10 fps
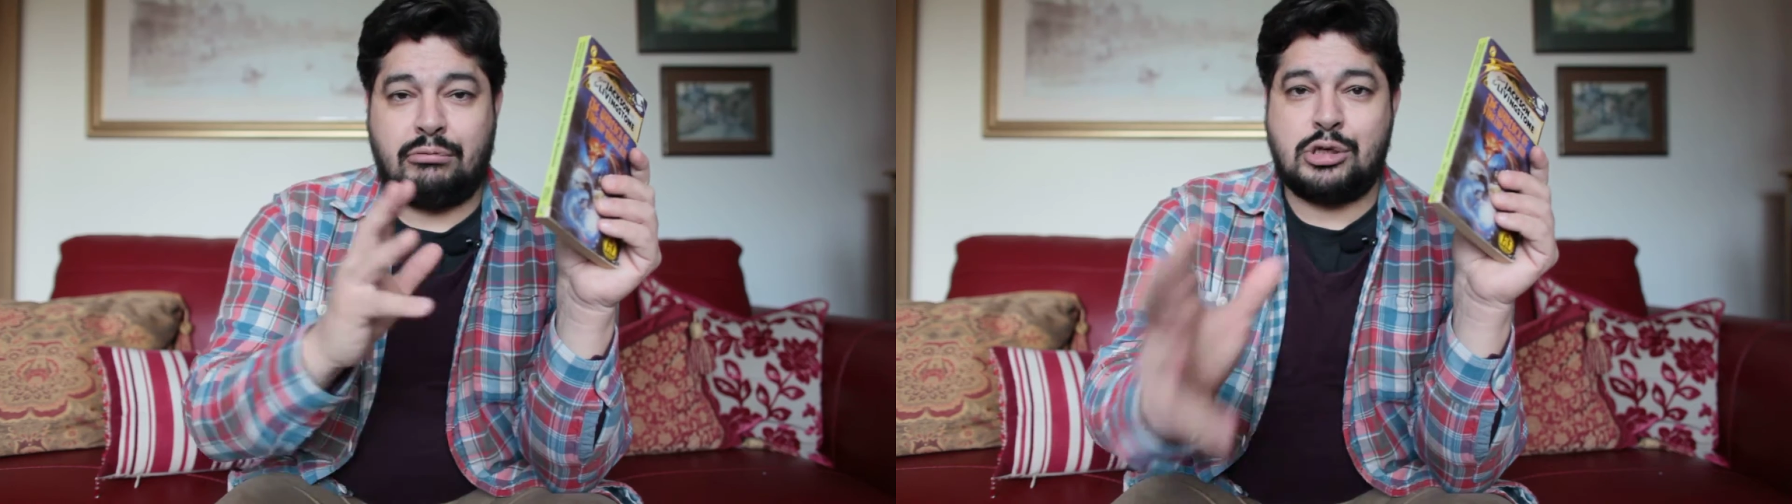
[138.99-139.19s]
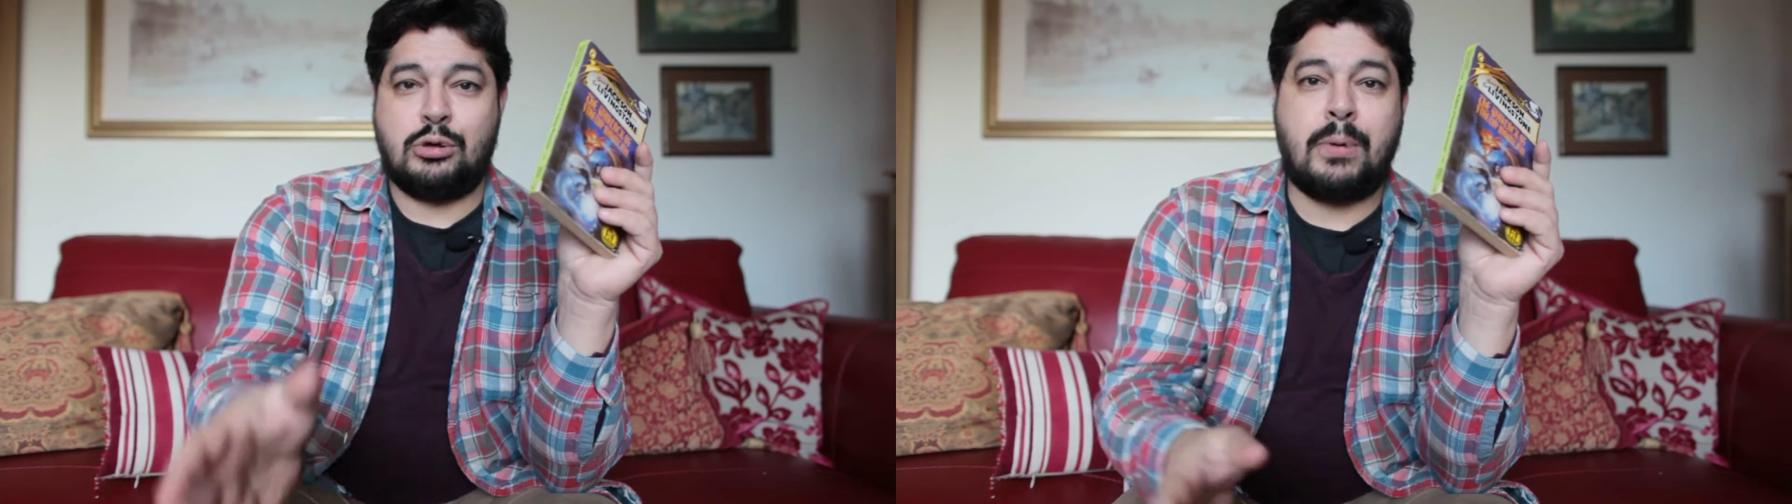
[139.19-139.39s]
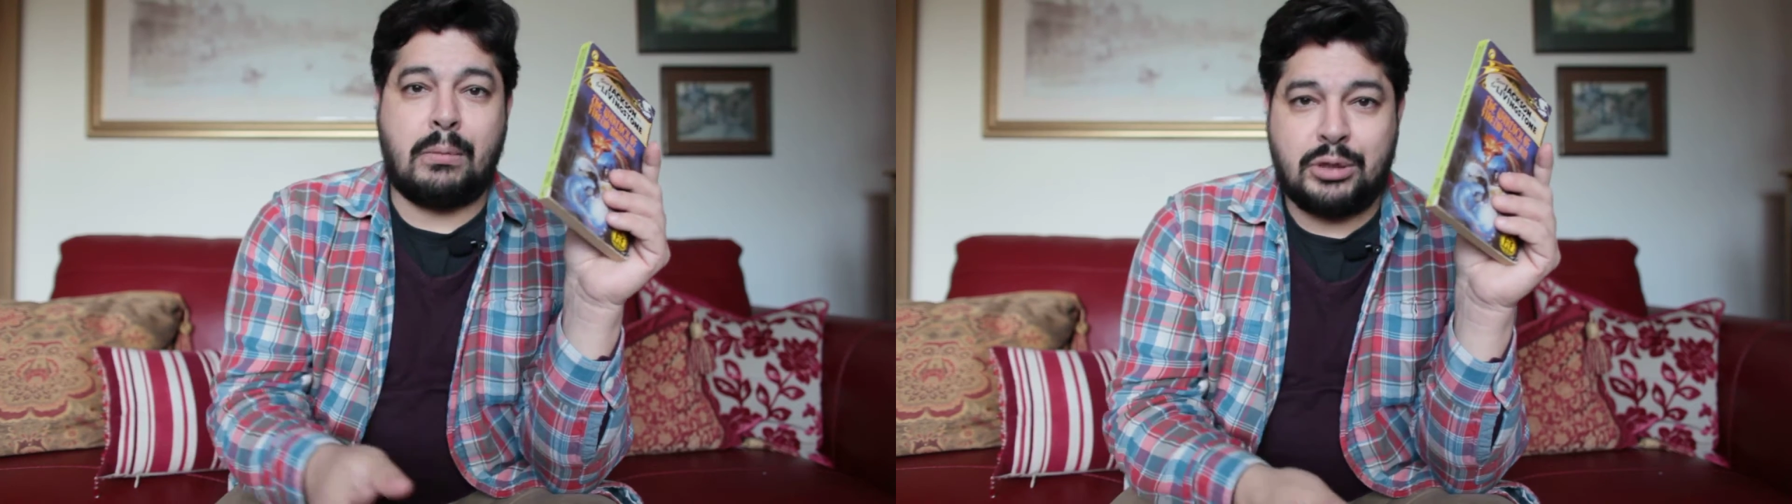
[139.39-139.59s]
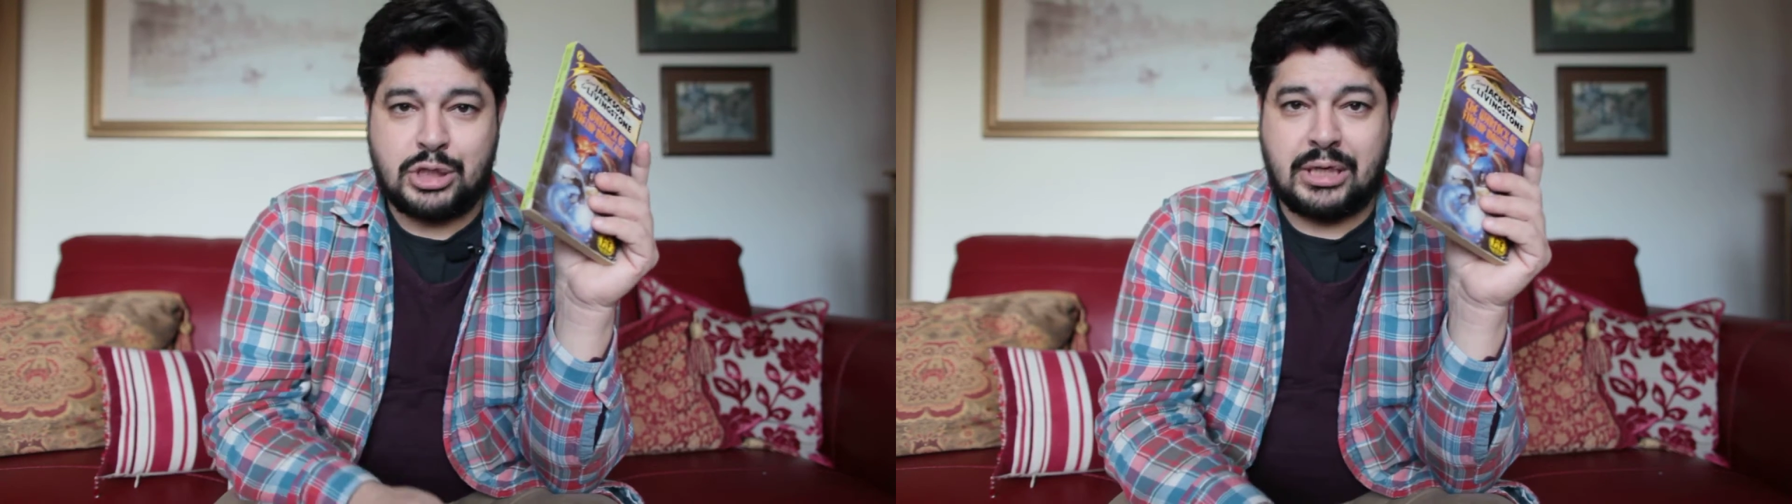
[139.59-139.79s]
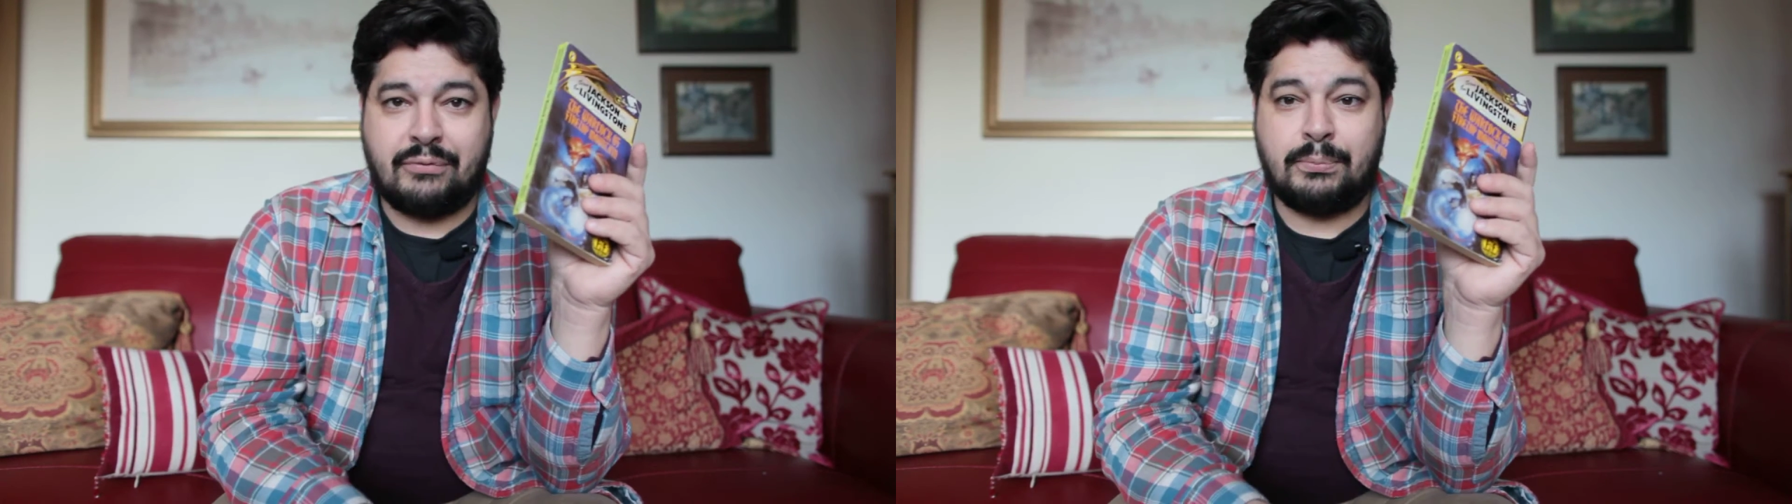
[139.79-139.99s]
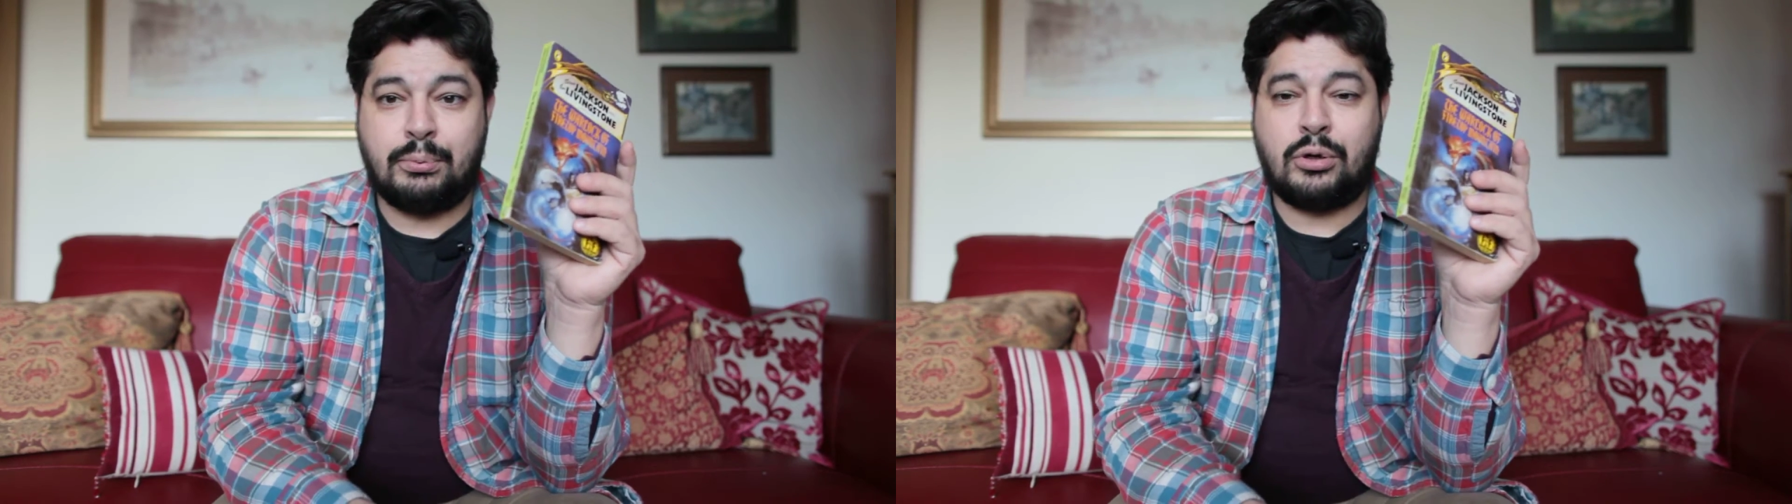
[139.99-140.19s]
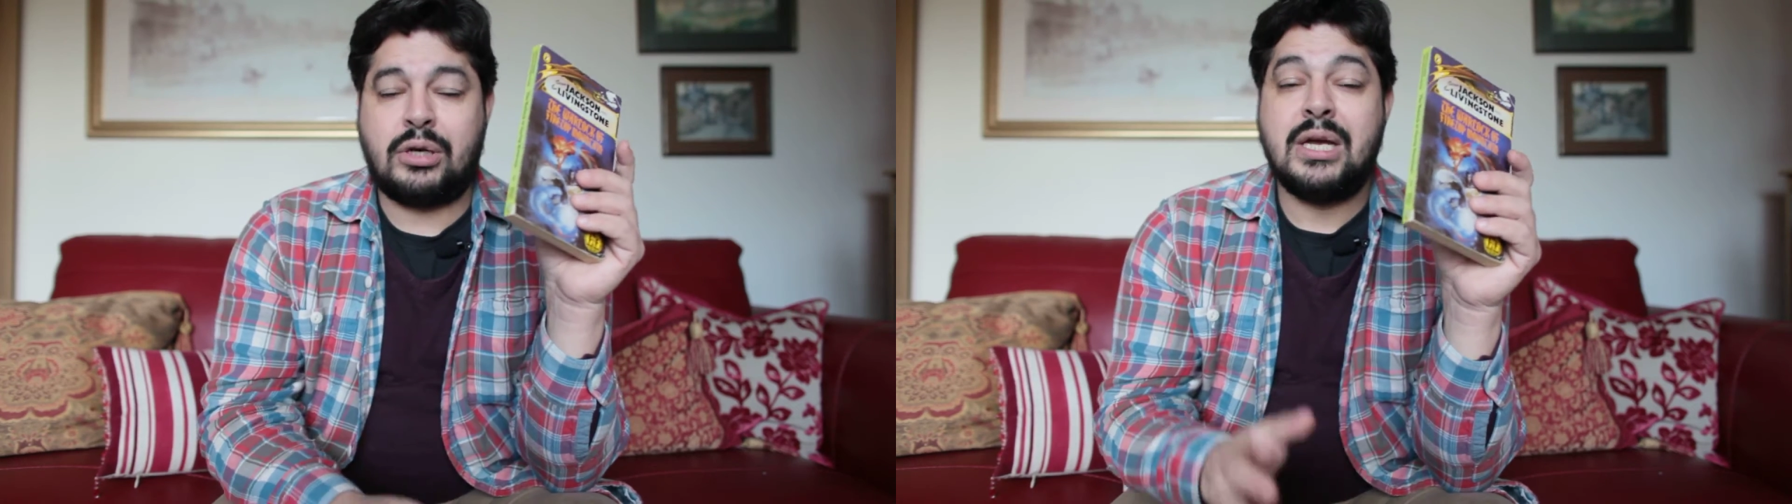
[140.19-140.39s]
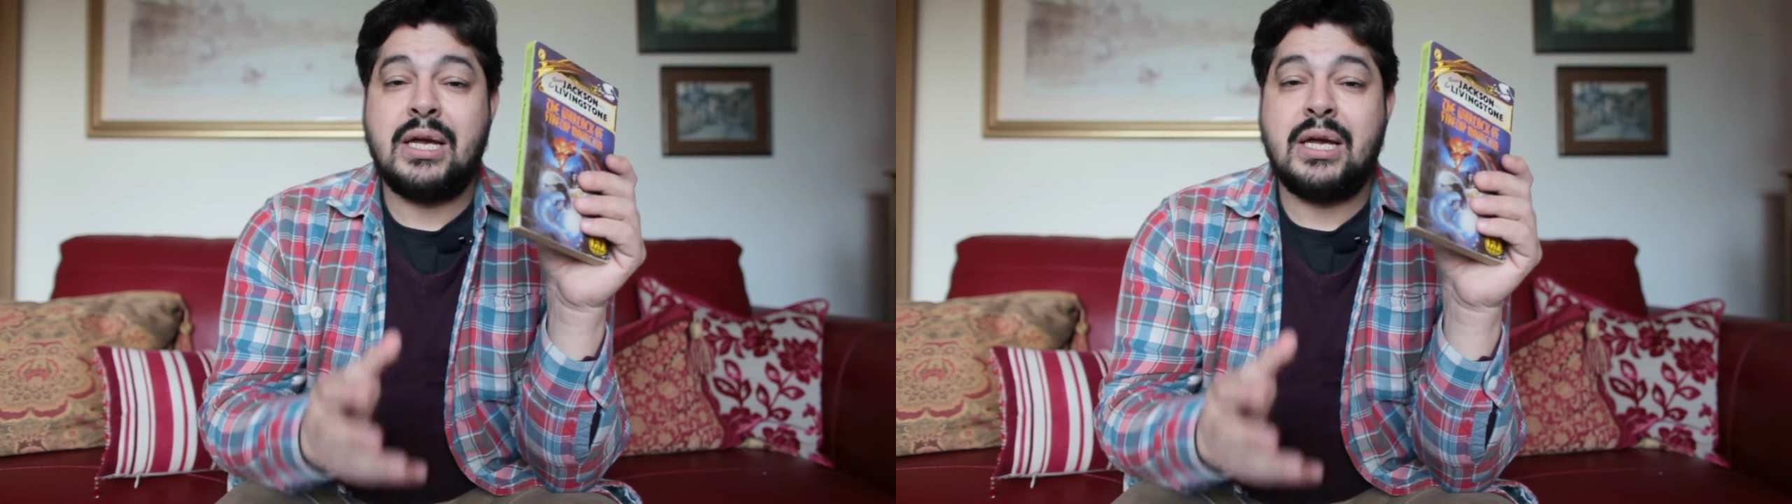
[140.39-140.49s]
original publishing of the book.